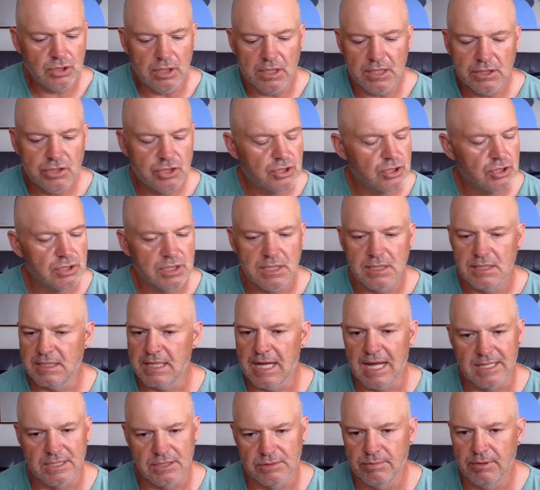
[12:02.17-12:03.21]
It's just
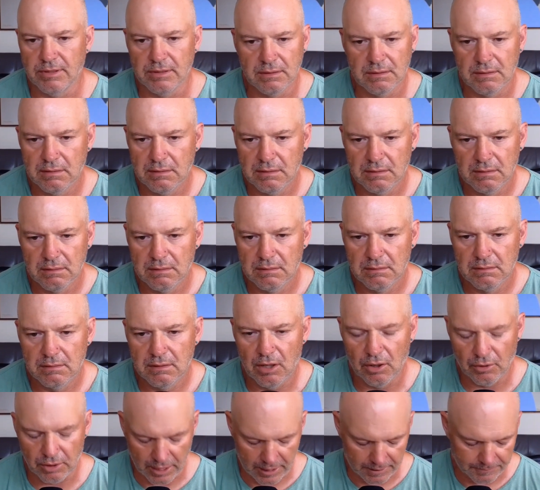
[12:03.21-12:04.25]
attachment.
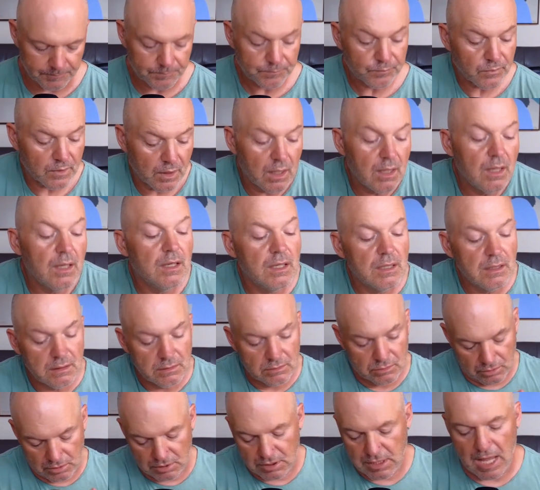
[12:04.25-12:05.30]
Yeah. Okay.
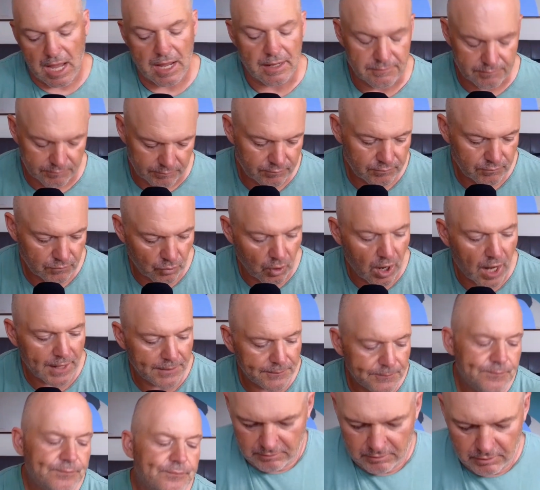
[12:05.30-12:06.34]
There's that, right?
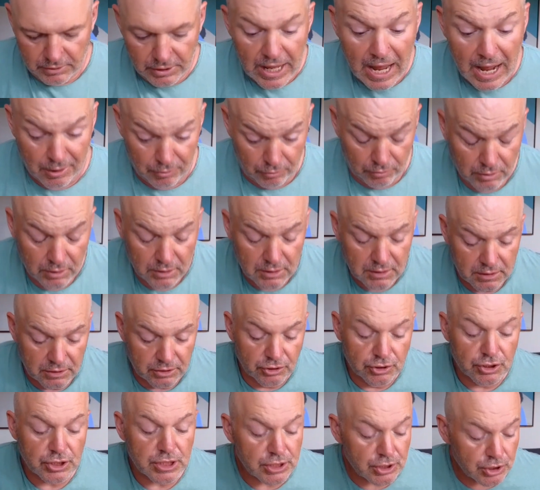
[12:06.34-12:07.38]
Now,
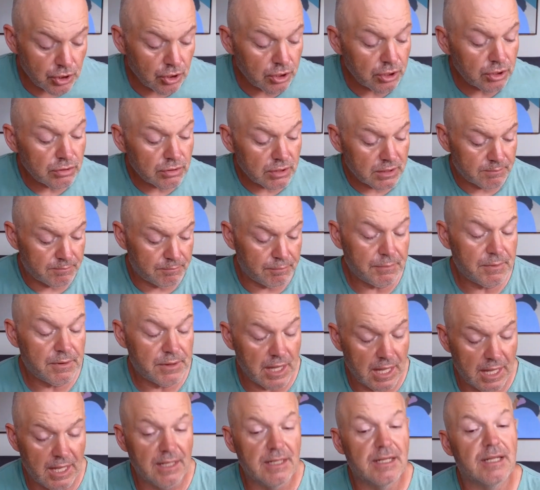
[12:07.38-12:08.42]
there's this other
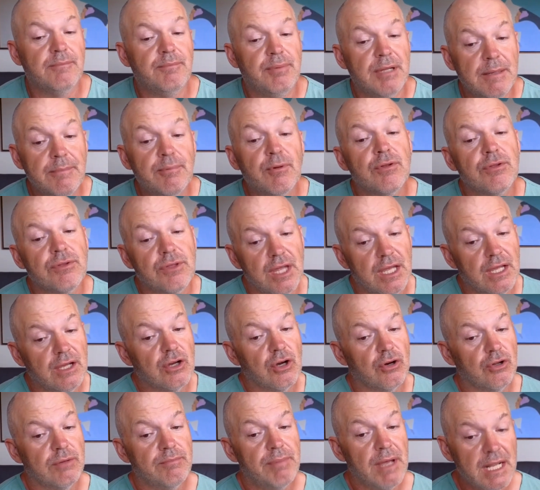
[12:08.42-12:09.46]
thing that people think
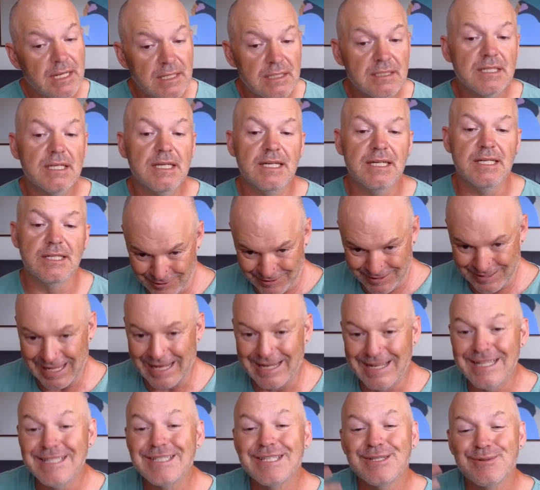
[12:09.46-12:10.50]
codependency is,
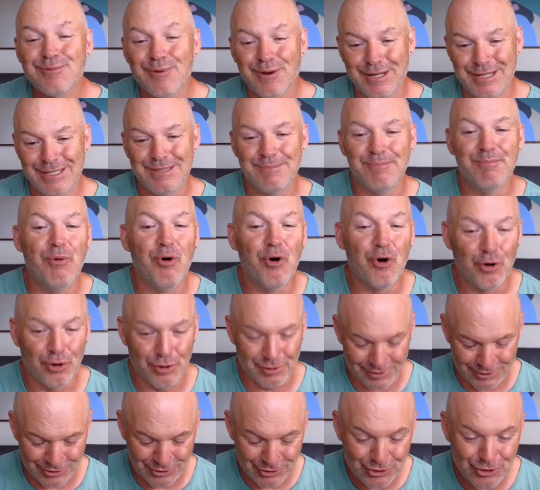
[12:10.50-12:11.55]
and this is what it's more
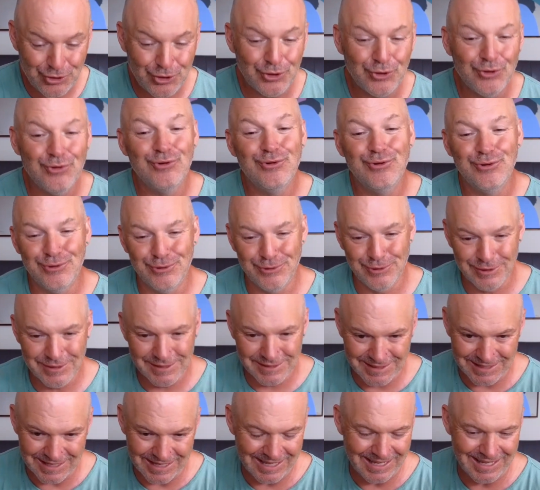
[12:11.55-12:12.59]
used
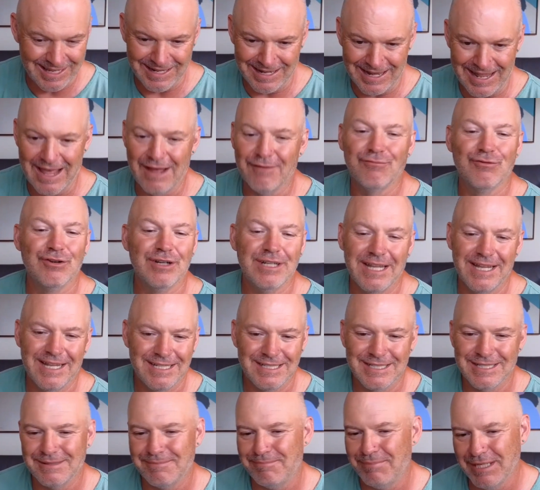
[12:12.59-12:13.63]
in everyday
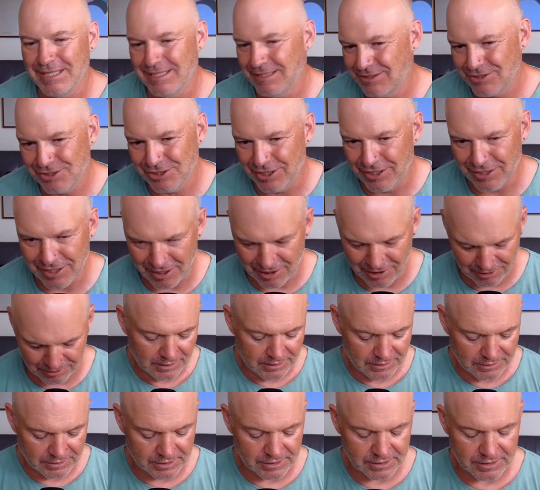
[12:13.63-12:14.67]
speech in our
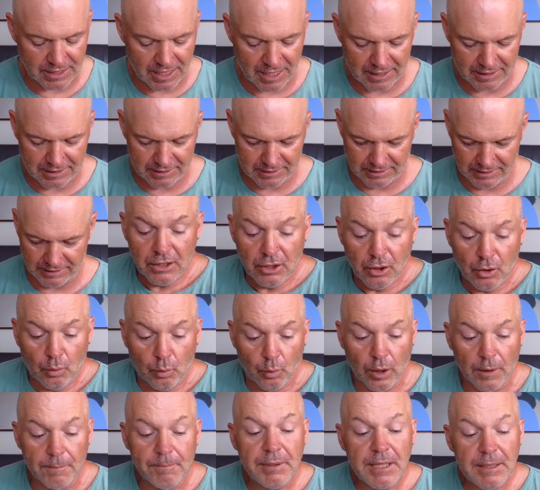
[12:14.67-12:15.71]
society,
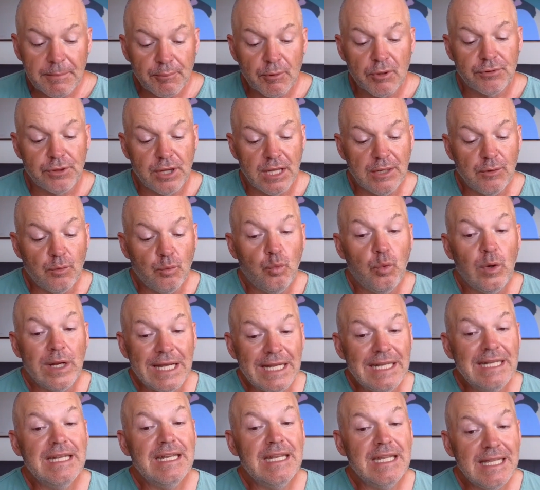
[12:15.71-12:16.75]
where people think
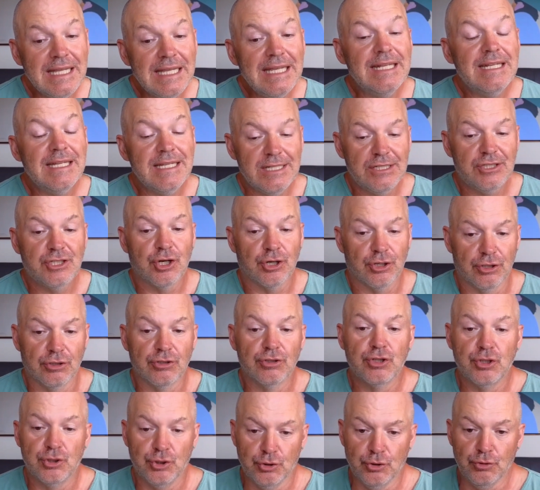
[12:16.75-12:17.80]
we need each other
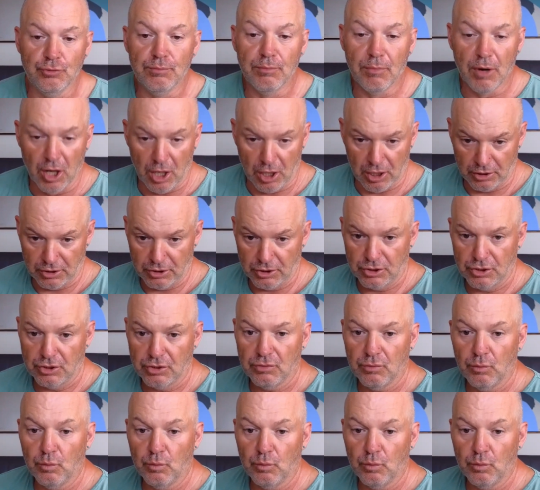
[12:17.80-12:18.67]
too much.